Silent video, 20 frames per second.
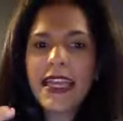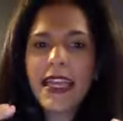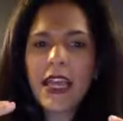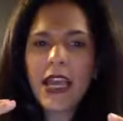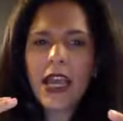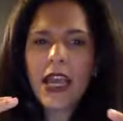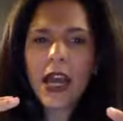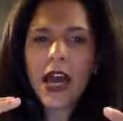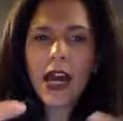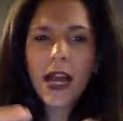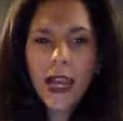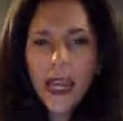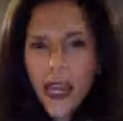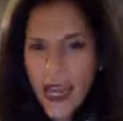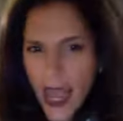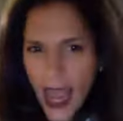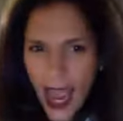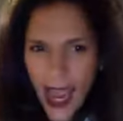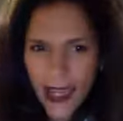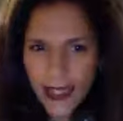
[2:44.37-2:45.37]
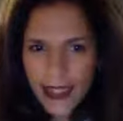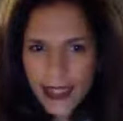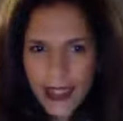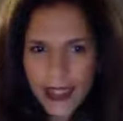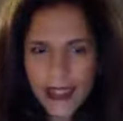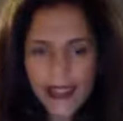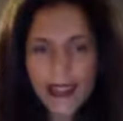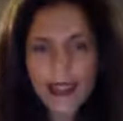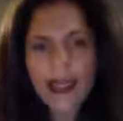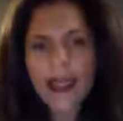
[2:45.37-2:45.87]

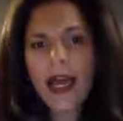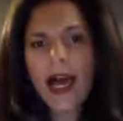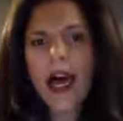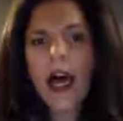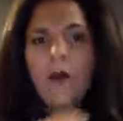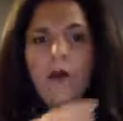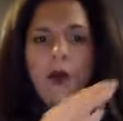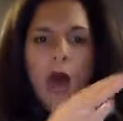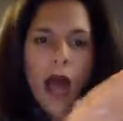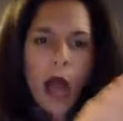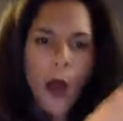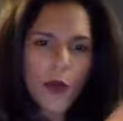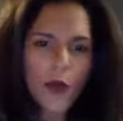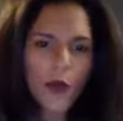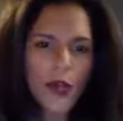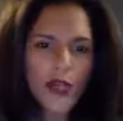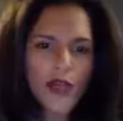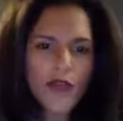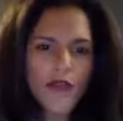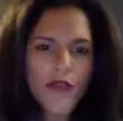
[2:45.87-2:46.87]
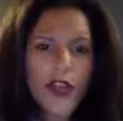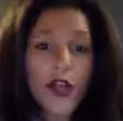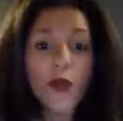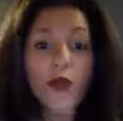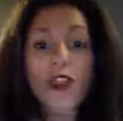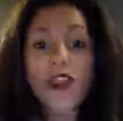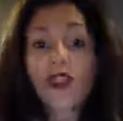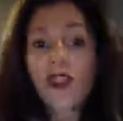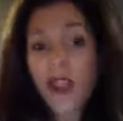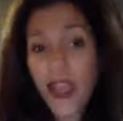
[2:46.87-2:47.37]
connect how we want to feel
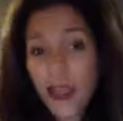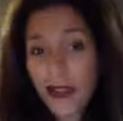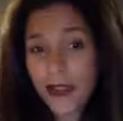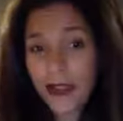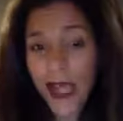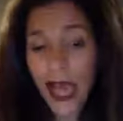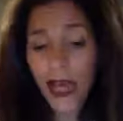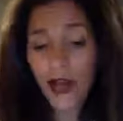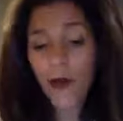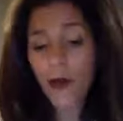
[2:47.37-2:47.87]
with things that,